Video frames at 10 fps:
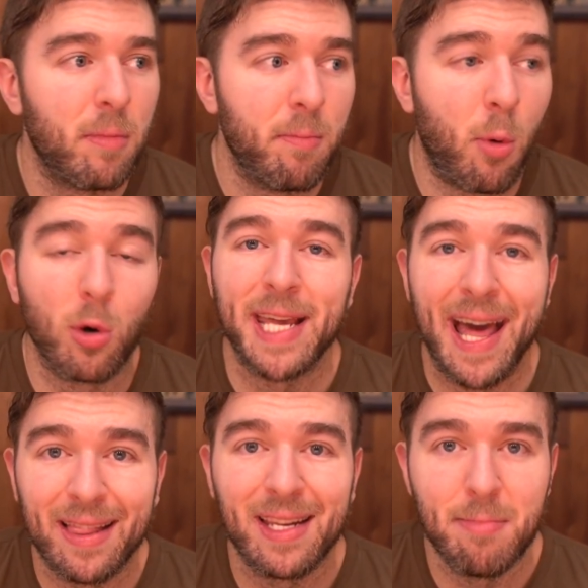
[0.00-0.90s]

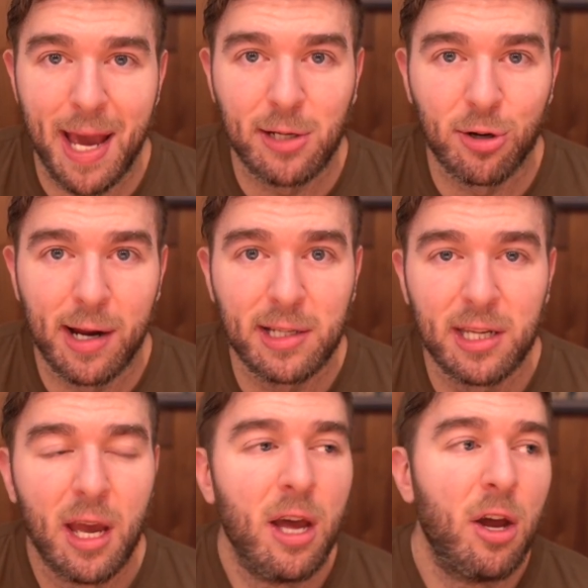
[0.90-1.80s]
mortality
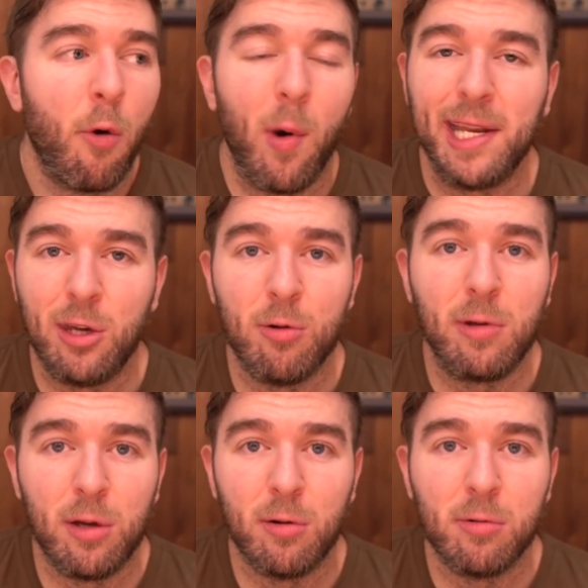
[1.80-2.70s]
metrics when you
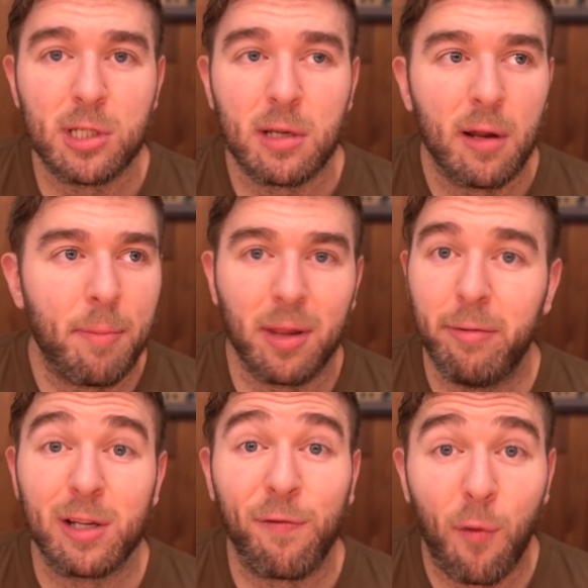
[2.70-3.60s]
use, I believe
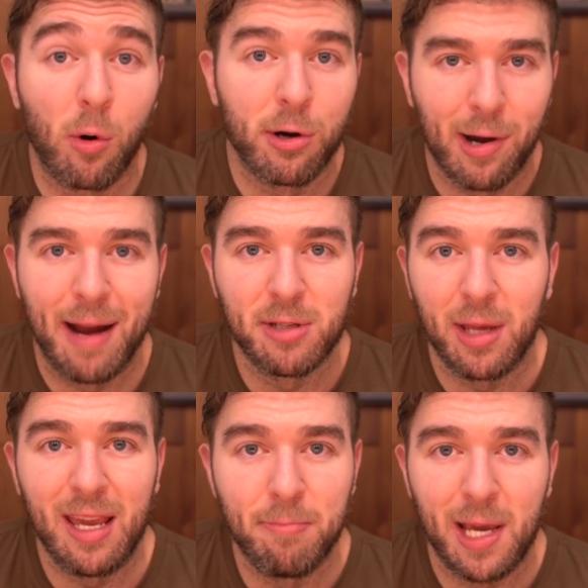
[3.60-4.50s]
it was four grams
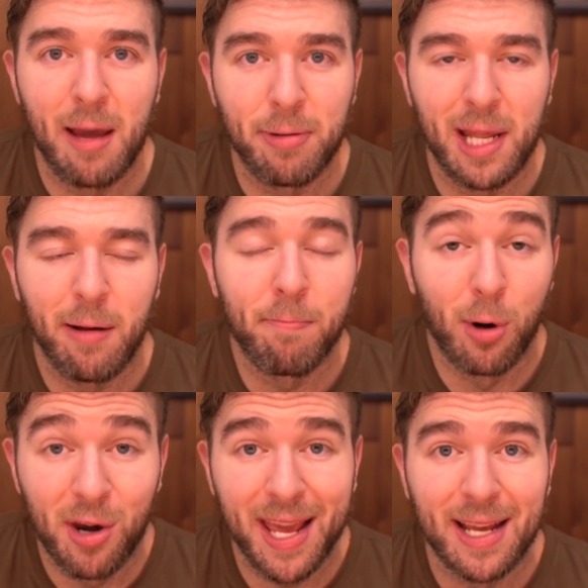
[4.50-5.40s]
of EPA
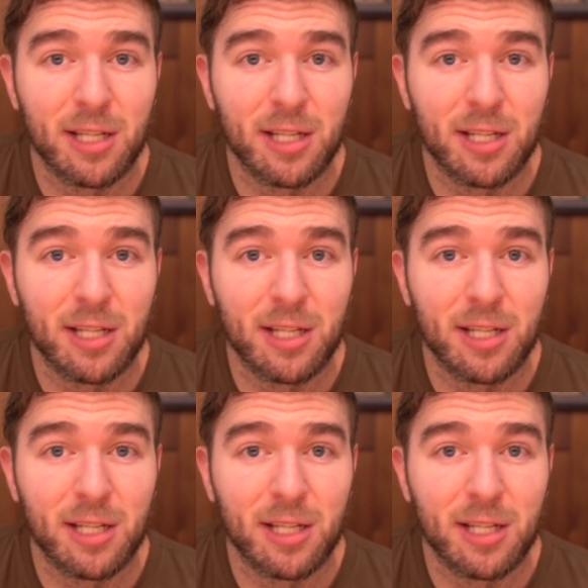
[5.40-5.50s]
per day.